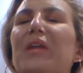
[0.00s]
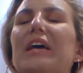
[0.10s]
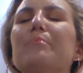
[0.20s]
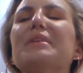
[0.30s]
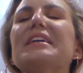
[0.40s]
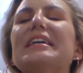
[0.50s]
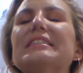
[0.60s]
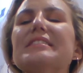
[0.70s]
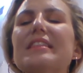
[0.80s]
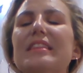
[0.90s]
and
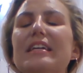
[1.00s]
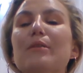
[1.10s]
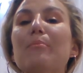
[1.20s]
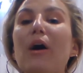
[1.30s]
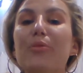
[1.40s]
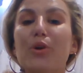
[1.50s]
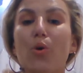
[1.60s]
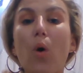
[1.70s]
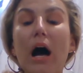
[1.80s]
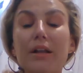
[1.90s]
begin to think about the
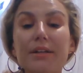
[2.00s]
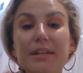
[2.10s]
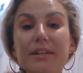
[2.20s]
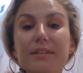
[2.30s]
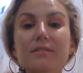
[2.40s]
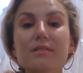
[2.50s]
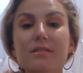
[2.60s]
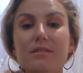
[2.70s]
qualities,